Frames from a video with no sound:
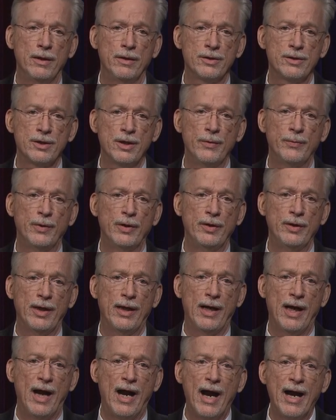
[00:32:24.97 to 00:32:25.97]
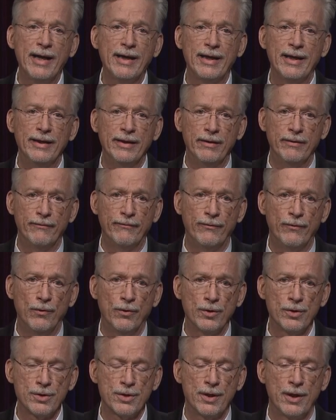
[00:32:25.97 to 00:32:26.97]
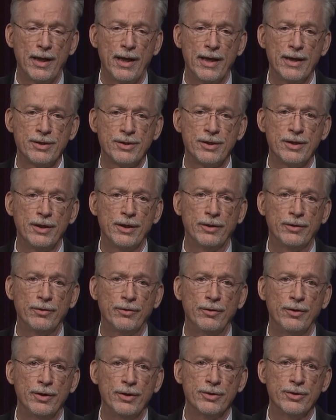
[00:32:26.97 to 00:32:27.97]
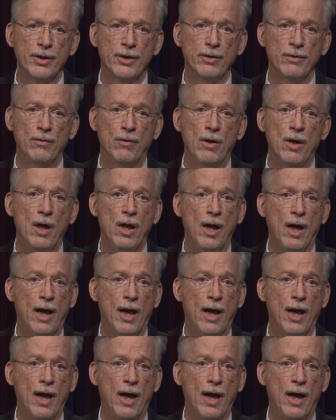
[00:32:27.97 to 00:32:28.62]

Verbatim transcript: something that I can enforce as the Attorney General.